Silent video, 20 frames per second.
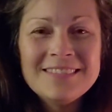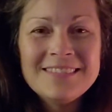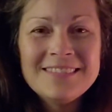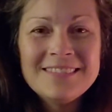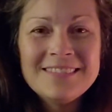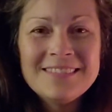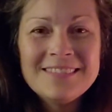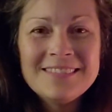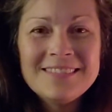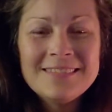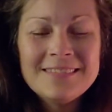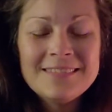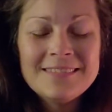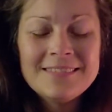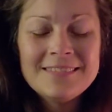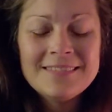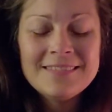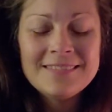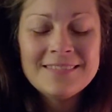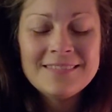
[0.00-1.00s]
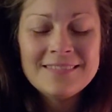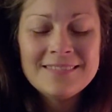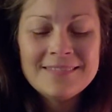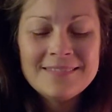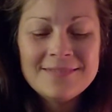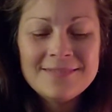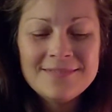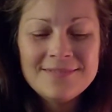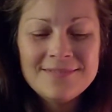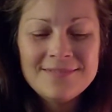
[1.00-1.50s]

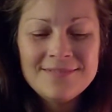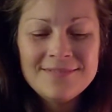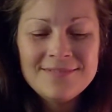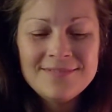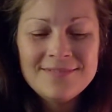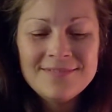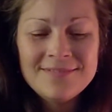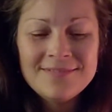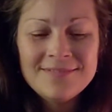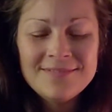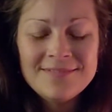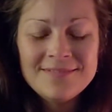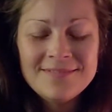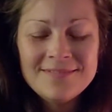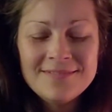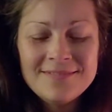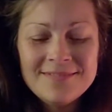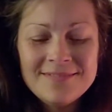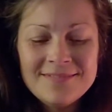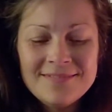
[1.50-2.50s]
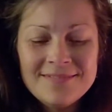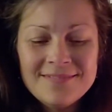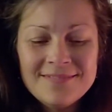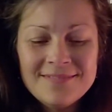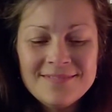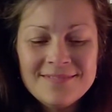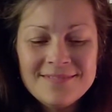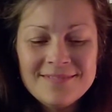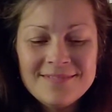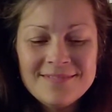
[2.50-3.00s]

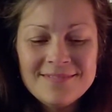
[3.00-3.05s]
Nobody speaks.